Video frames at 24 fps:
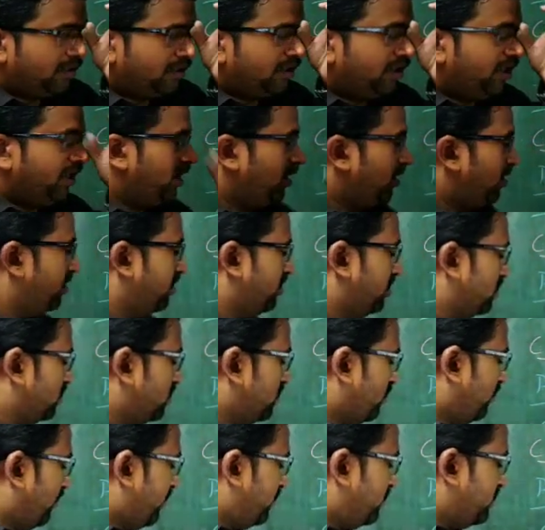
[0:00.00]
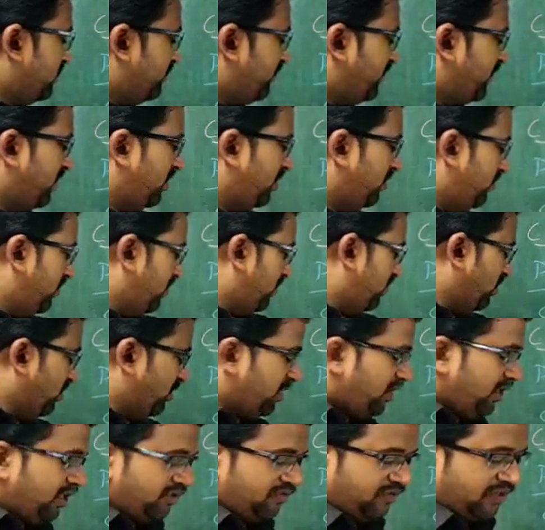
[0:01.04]
Clear? So what is the final
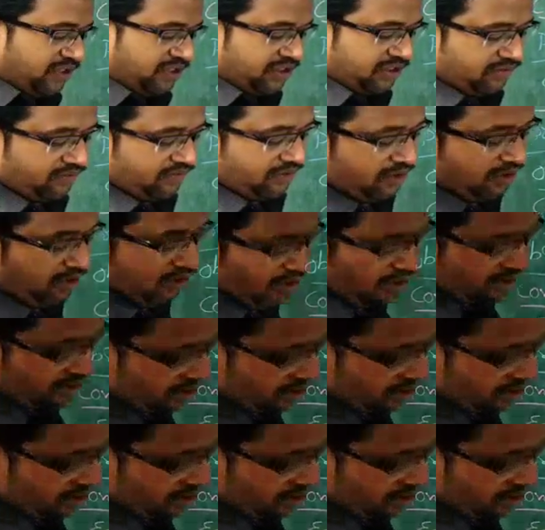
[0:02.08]
one? Equation.